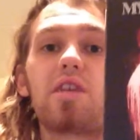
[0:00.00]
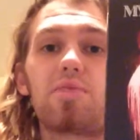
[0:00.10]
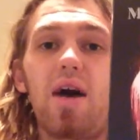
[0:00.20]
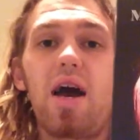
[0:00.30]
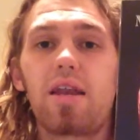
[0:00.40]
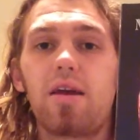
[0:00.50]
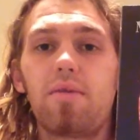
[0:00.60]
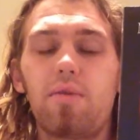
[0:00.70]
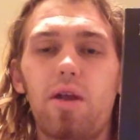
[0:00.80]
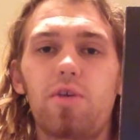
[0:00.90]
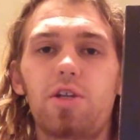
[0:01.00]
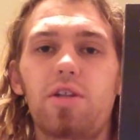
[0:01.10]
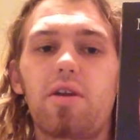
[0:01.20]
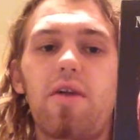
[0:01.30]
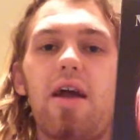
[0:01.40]
in this mine, but I wish
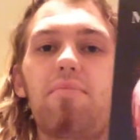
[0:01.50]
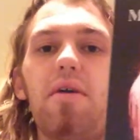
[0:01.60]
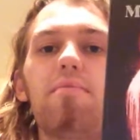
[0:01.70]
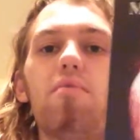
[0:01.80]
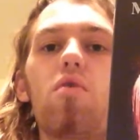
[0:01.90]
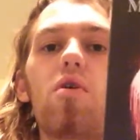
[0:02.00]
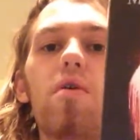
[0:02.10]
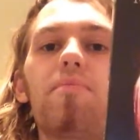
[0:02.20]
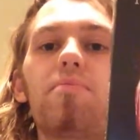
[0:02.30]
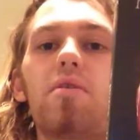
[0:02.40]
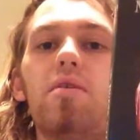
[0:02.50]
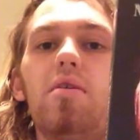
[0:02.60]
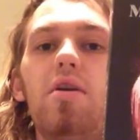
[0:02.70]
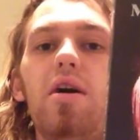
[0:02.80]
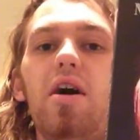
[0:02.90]
that there had been more.
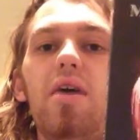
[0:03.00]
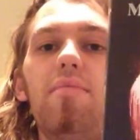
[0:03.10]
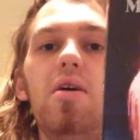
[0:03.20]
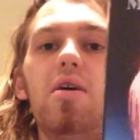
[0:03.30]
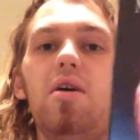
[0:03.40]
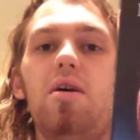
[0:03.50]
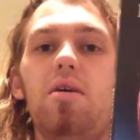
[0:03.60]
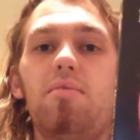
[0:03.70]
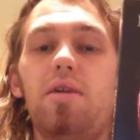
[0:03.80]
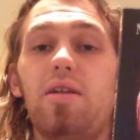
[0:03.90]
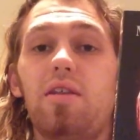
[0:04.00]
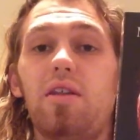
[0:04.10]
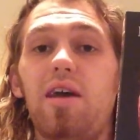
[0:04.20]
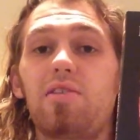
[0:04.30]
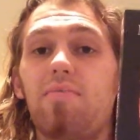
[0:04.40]
But
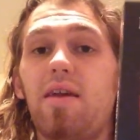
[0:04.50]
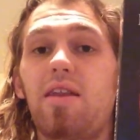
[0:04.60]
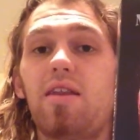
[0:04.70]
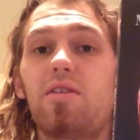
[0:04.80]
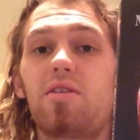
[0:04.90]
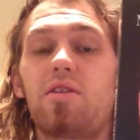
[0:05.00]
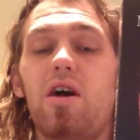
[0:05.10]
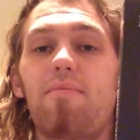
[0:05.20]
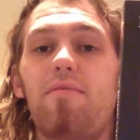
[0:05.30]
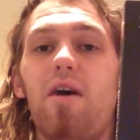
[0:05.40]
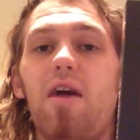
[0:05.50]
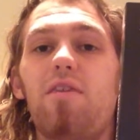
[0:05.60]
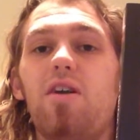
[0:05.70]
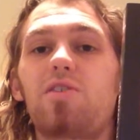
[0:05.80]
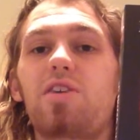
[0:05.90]
nonetheless, it made it into the top 5.
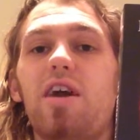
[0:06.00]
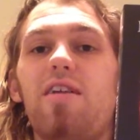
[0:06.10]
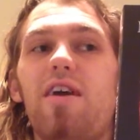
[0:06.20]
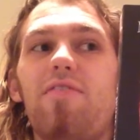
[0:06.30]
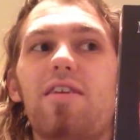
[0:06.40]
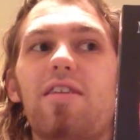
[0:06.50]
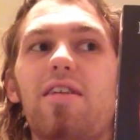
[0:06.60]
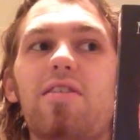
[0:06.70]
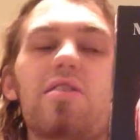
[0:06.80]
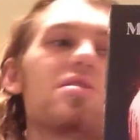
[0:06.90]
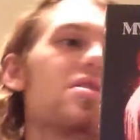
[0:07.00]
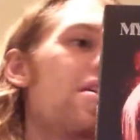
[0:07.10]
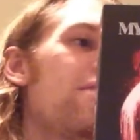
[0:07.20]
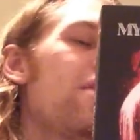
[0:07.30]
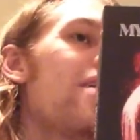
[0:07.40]
Honestly, I think that these
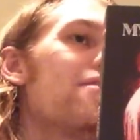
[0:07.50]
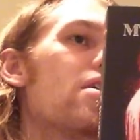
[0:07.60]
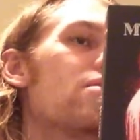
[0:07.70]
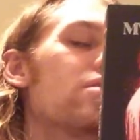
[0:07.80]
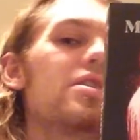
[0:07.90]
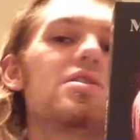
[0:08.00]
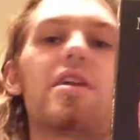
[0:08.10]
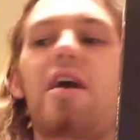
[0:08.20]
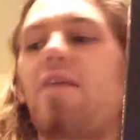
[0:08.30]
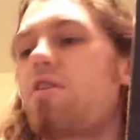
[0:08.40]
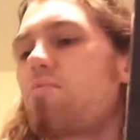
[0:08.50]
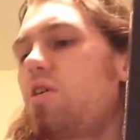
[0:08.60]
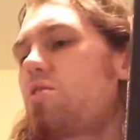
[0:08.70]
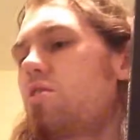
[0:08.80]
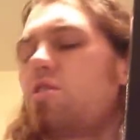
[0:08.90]
5 releases that I have here,
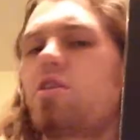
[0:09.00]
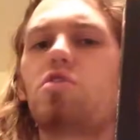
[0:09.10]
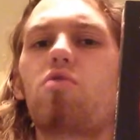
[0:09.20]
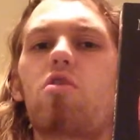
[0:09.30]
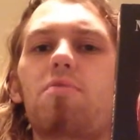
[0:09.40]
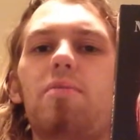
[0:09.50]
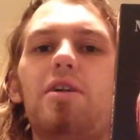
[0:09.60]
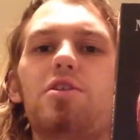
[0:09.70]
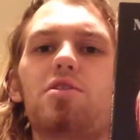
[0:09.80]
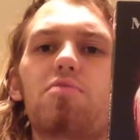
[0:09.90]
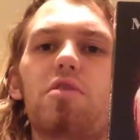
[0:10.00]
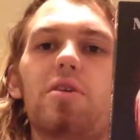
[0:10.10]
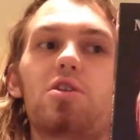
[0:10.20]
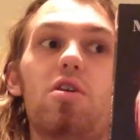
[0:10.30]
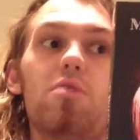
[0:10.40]
plus the 2 honorable mentions, are pretty
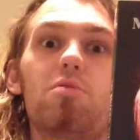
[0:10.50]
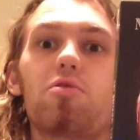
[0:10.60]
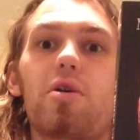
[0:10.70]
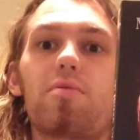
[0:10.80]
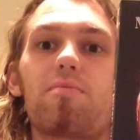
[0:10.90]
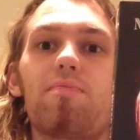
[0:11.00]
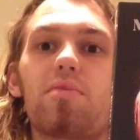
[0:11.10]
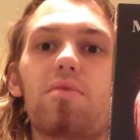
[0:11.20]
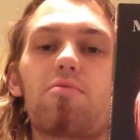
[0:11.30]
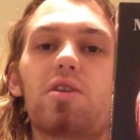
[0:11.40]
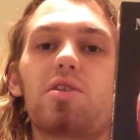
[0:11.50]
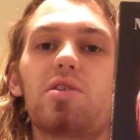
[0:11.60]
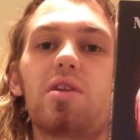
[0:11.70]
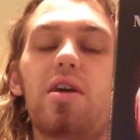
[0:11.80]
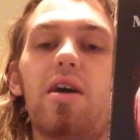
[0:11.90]
much all the Blu-ray
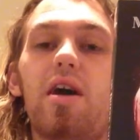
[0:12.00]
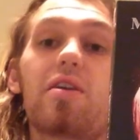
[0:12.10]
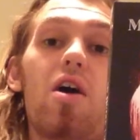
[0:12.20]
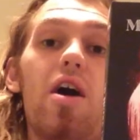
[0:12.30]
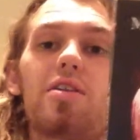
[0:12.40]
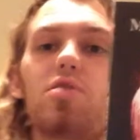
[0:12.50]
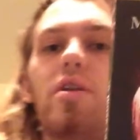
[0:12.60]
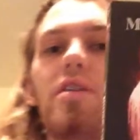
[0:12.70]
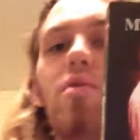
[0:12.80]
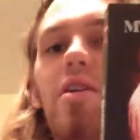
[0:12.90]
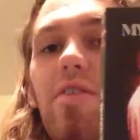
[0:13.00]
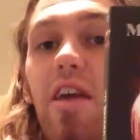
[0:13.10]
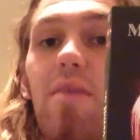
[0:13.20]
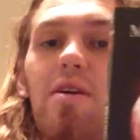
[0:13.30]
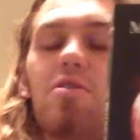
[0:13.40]
releases that I got in 2020,
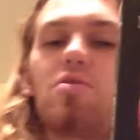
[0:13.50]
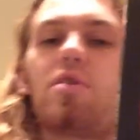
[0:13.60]
that came out in